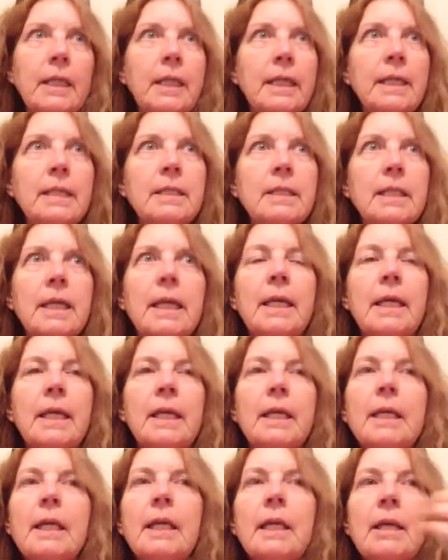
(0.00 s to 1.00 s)
this,
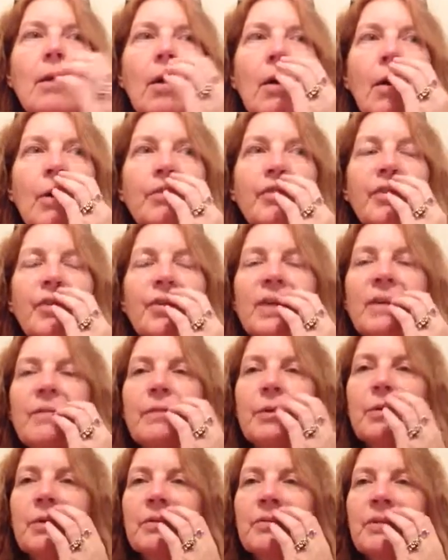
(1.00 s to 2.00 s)
it can also give
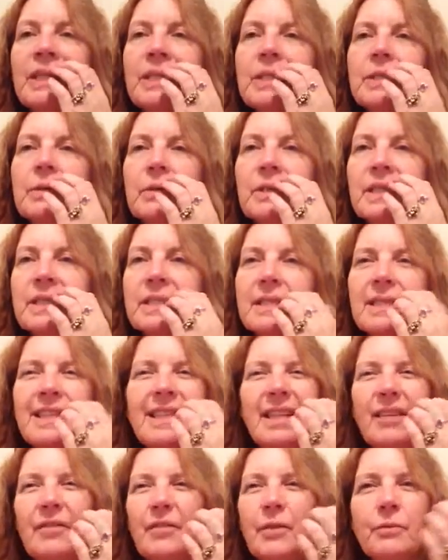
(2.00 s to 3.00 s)
you a resource
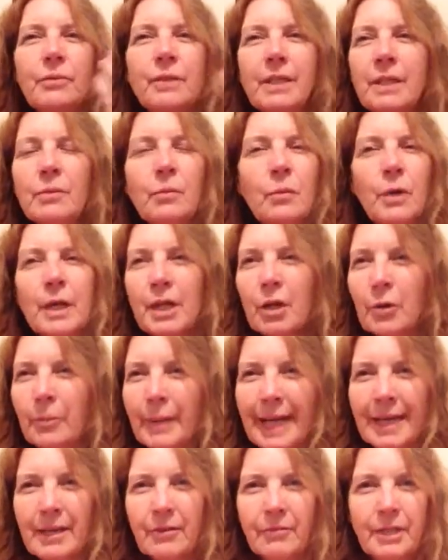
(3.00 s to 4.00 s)
that if you didn't want to go
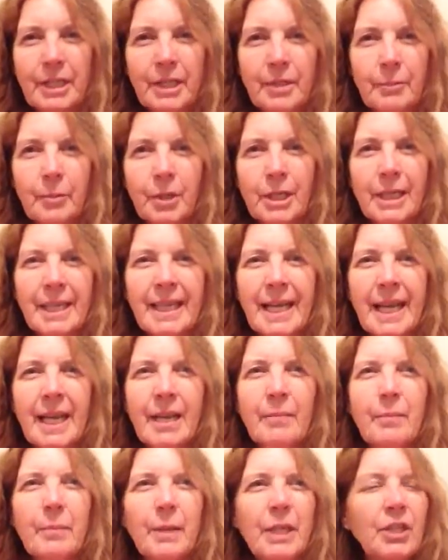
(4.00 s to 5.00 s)
back and read the book
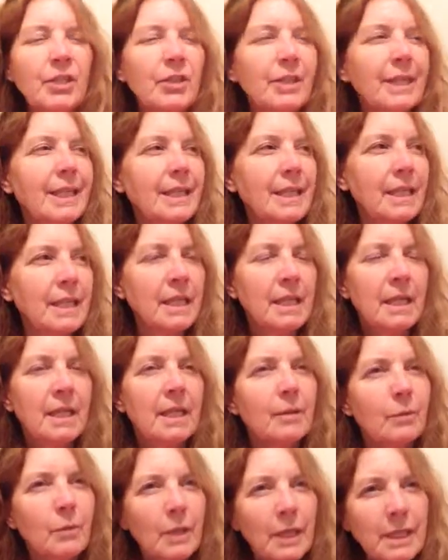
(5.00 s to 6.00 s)
again, but you're in a
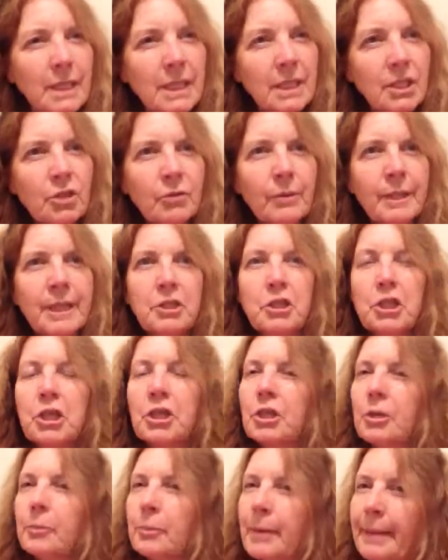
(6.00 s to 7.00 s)
work situation or
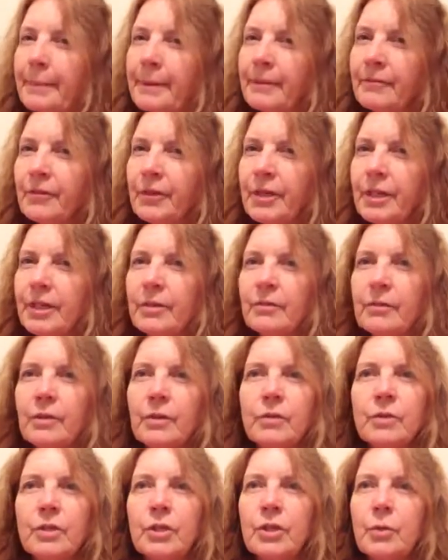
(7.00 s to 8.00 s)
you're prepping for
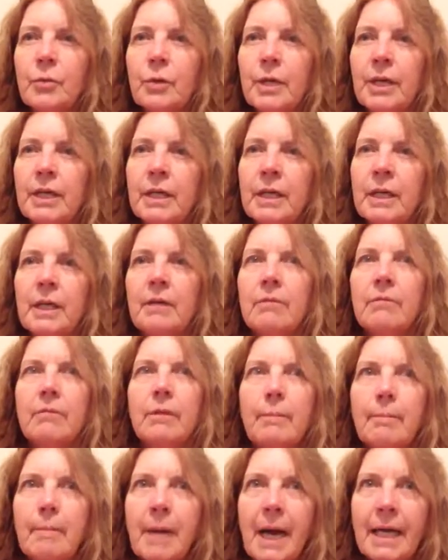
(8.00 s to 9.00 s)
interviews and you want to
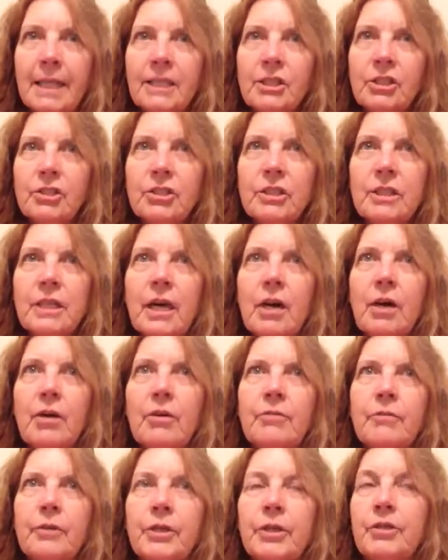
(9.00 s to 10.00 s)
remind
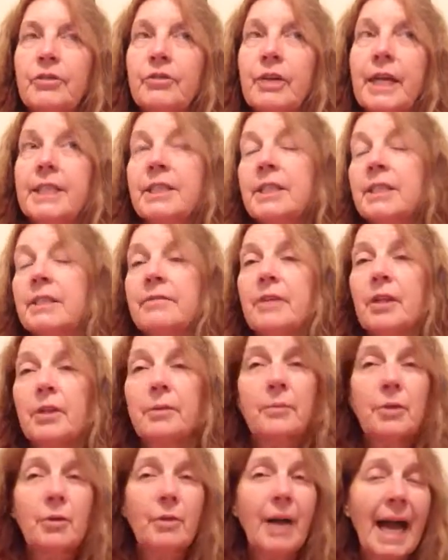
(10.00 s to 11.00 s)
yourself, or you're trying to
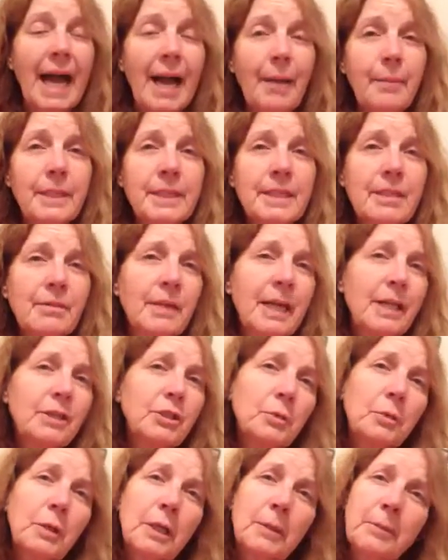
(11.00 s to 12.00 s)
develop new habits around
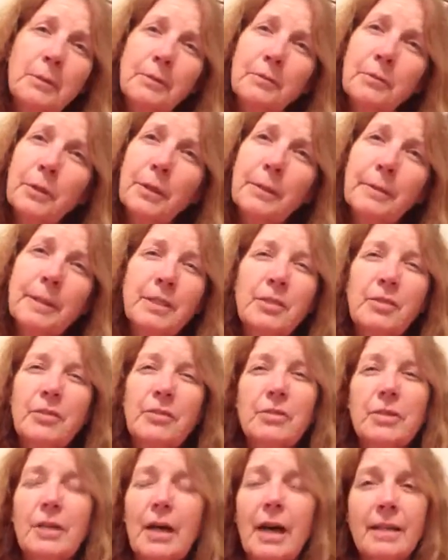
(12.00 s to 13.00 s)
your work performance, or
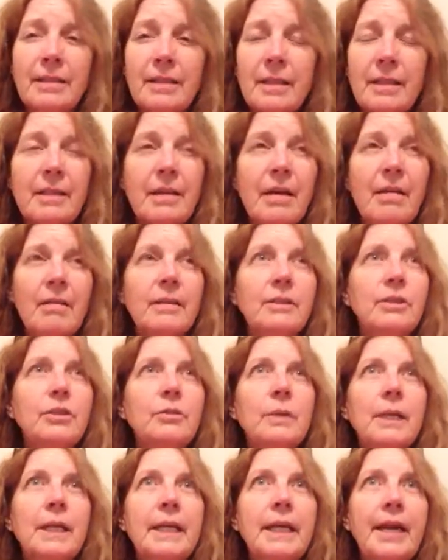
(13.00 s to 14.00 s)
there's content knowledge you
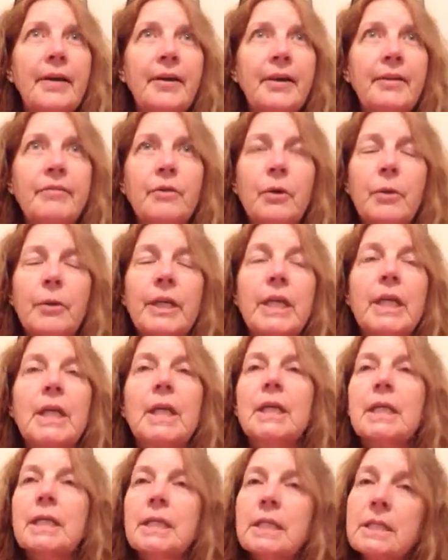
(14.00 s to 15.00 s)
want to carry forward,
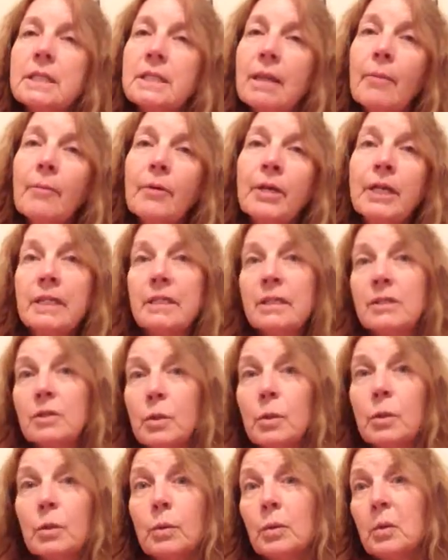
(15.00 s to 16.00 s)
this summary is a
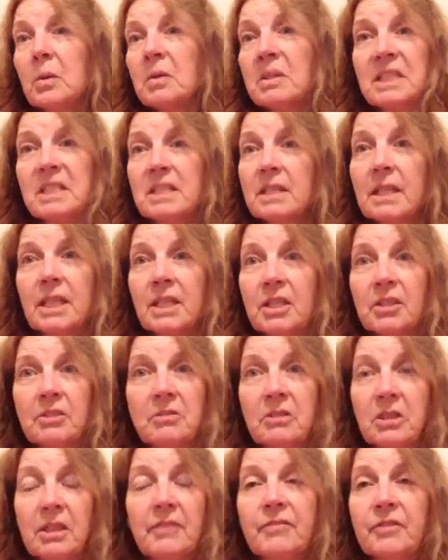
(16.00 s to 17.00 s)
tool. It's like your
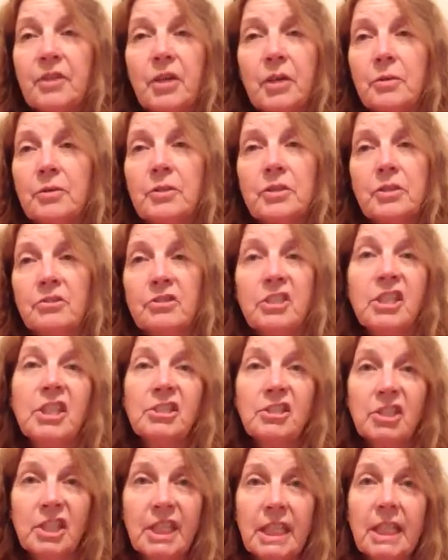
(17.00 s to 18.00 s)
Cliff Notes, your
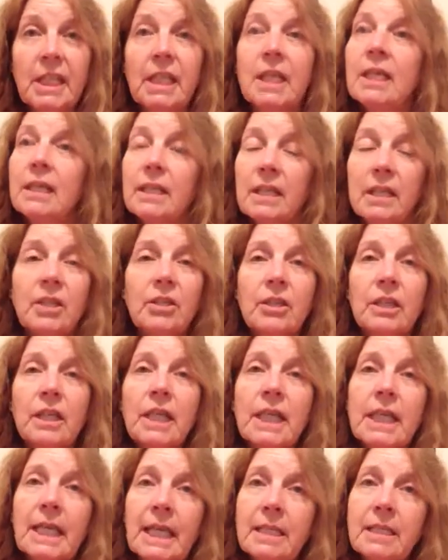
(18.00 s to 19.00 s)
cheat sheet, that you're going
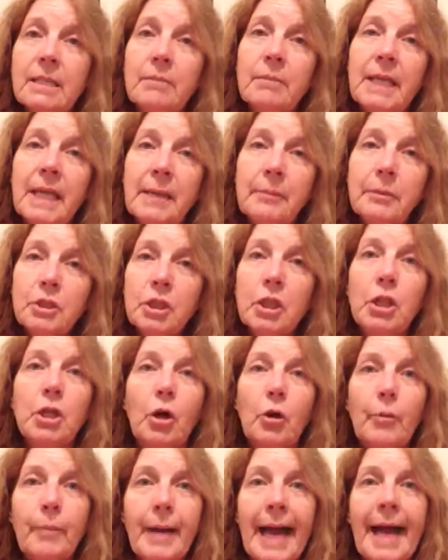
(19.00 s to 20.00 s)
to get to be able to
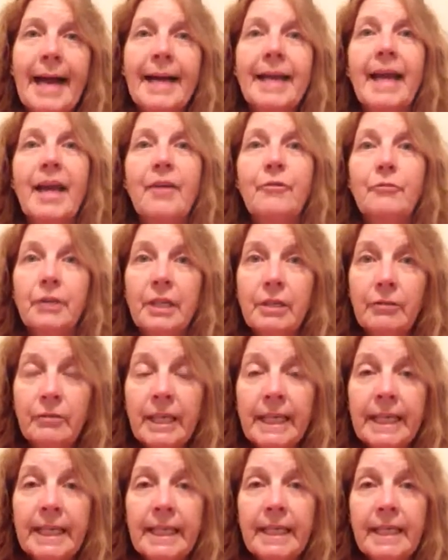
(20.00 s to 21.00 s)
go back and
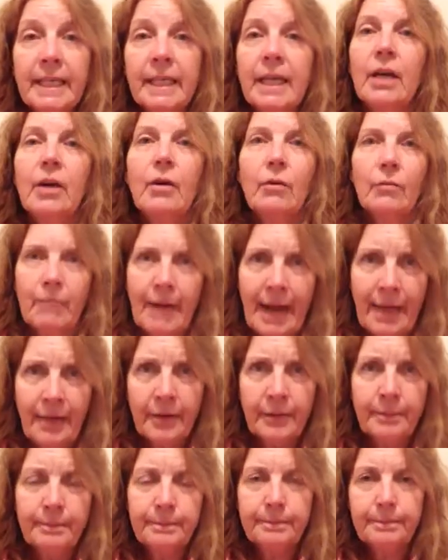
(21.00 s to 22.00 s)
reread
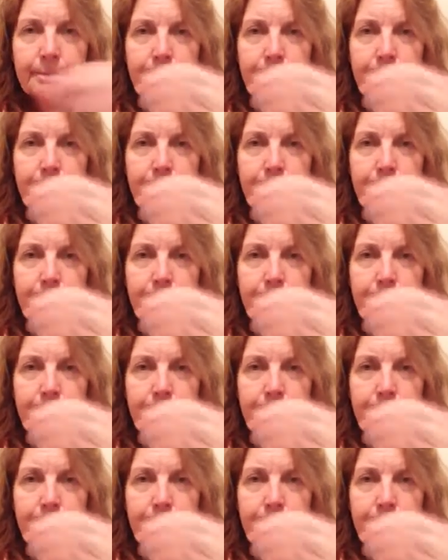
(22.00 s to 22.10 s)
rather